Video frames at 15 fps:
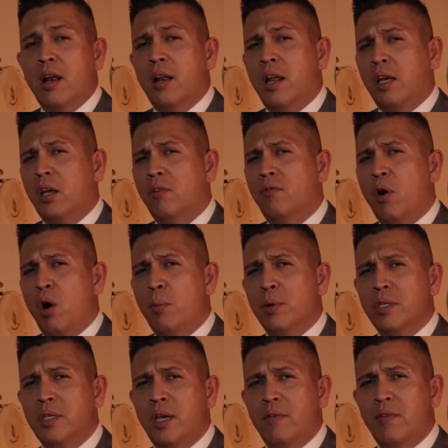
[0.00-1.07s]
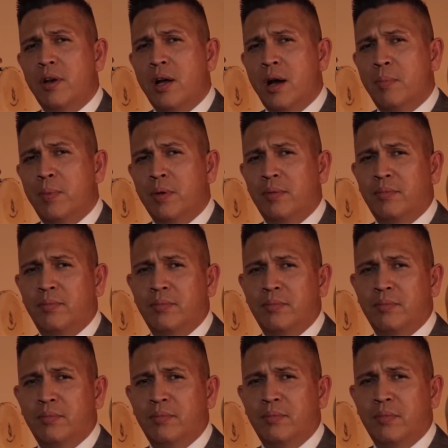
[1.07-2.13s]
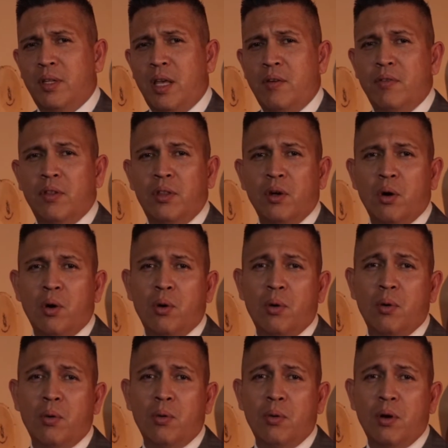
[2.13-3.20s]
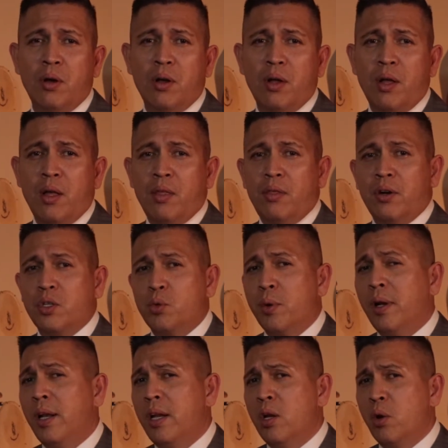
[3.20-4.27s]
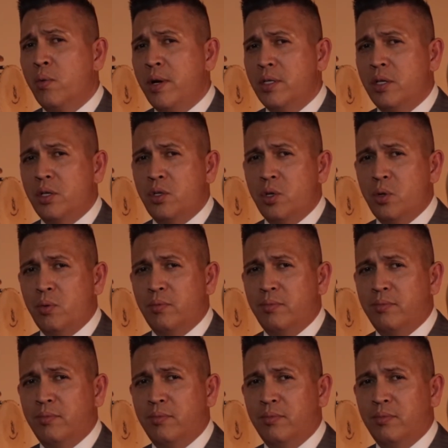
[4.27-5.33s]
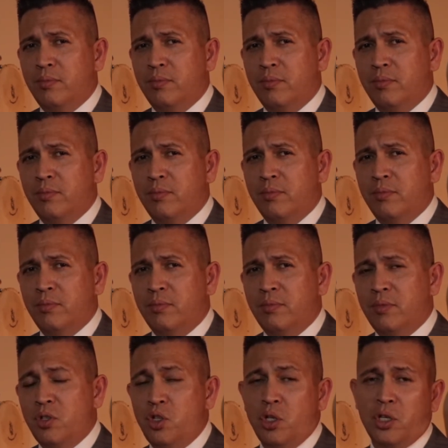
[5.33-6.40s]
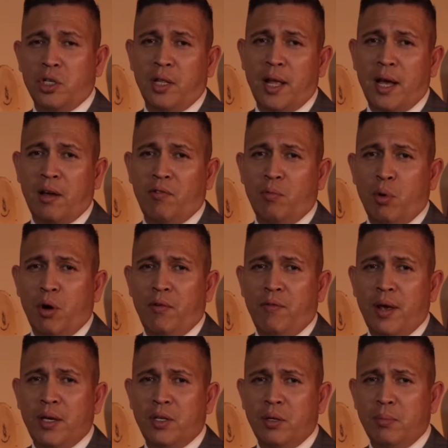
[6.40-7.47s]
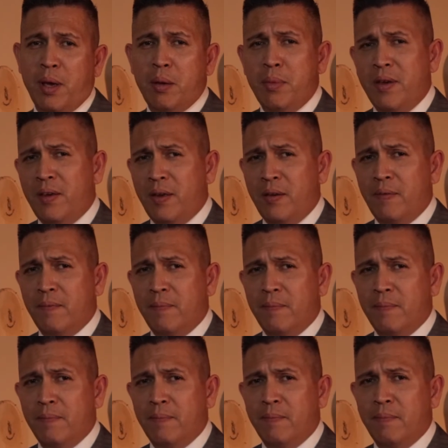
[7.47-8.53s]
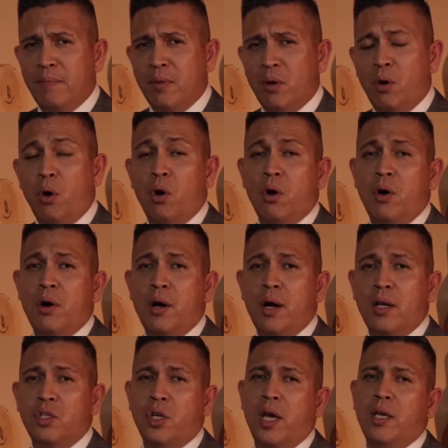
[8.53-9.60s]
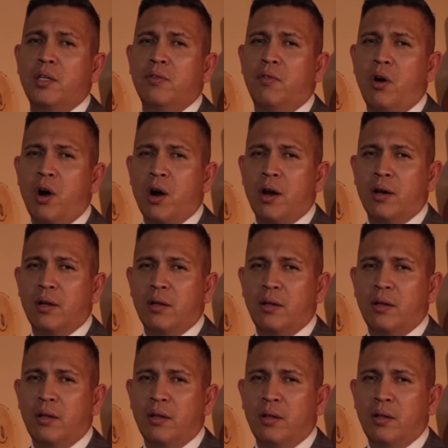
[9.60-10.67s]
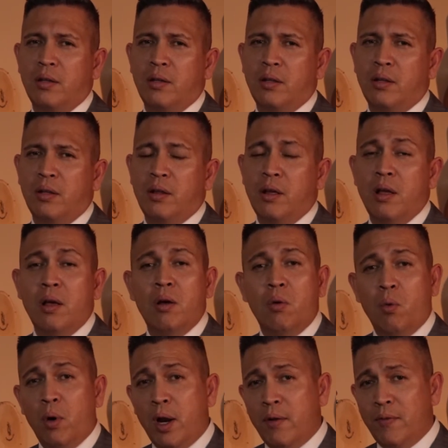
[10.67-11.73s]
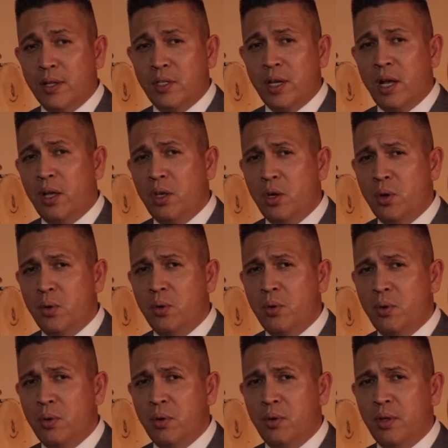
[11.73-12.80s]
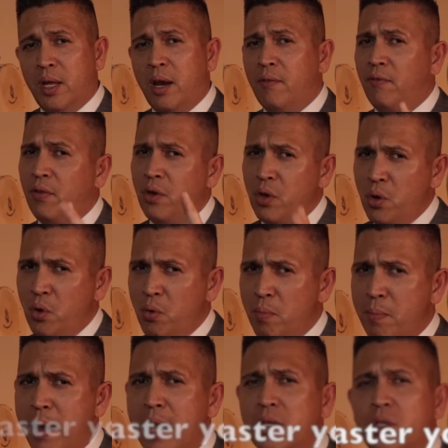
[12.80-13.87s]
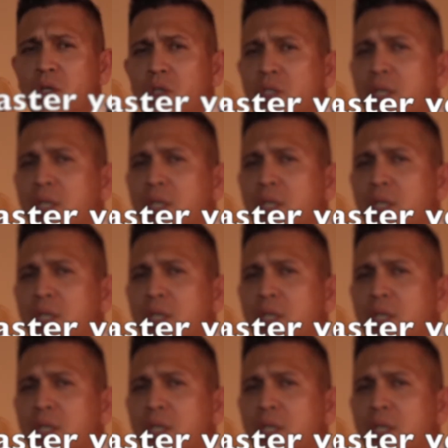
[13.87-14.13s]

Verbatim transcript: Like you've almost given up, even though there's really no reason to. Just lack of motivation maybe? Or a change of heart? What if I tell you that if you master